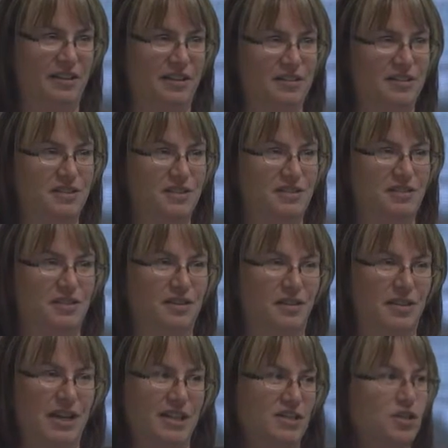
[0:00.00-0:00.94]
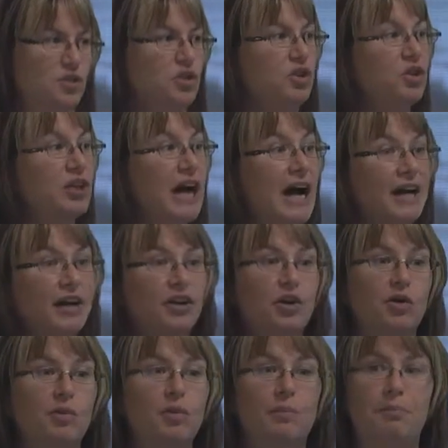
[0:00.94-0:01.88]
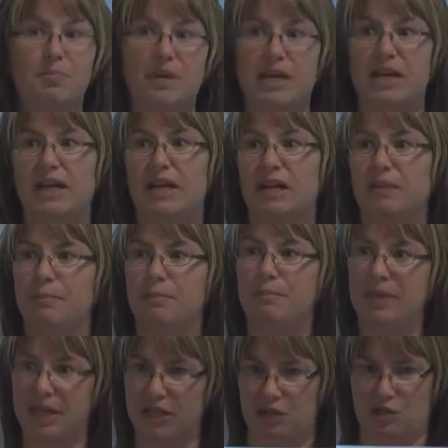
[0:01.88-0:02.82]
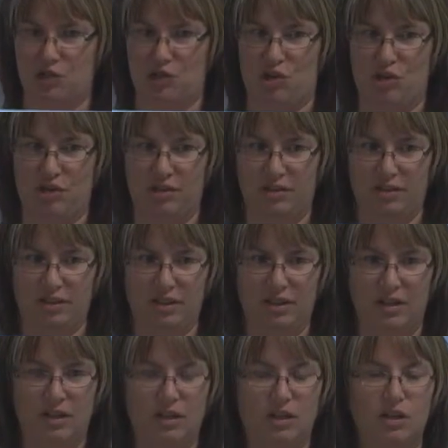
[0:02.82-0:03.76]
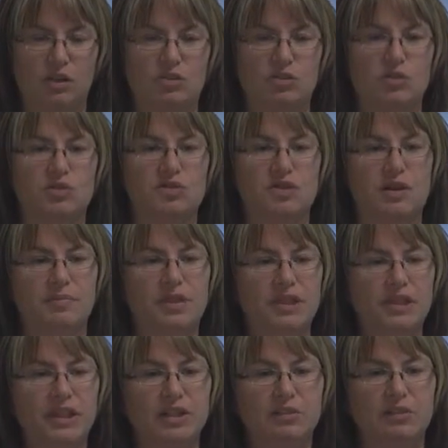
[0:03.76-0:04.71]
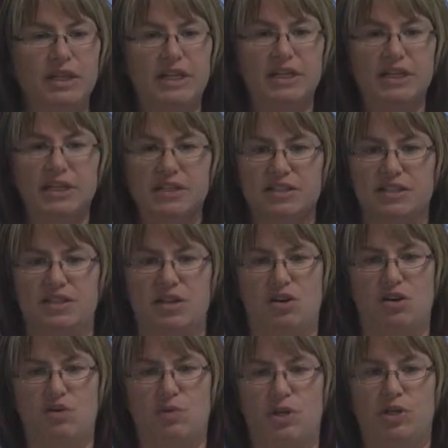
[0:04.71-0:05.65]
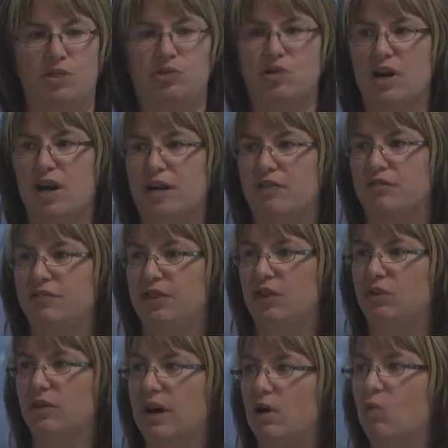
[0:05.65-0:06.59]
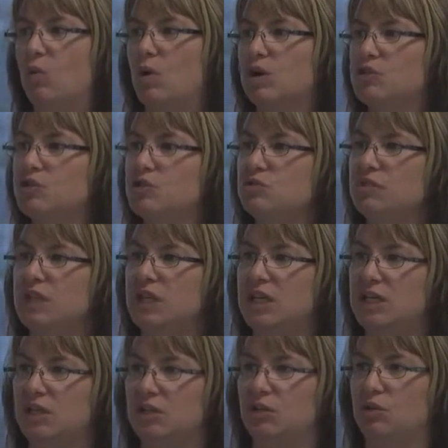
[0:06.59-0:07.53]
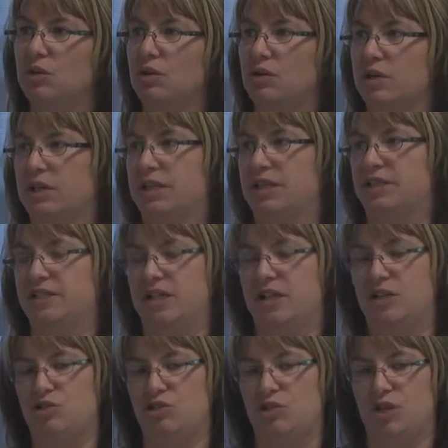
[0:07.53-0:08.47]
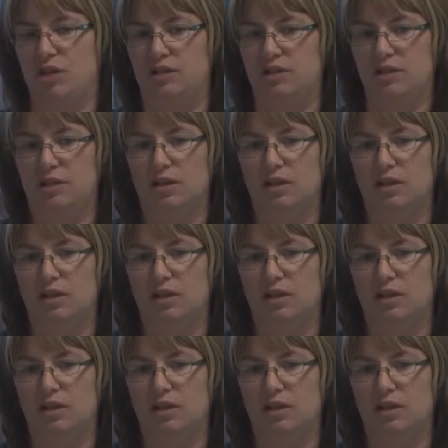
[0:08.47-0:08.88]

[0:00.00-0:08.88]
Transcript: this, okay? So you gotta know the big picture. So something that you need to consider when you're trying to figure out what you need in your organization,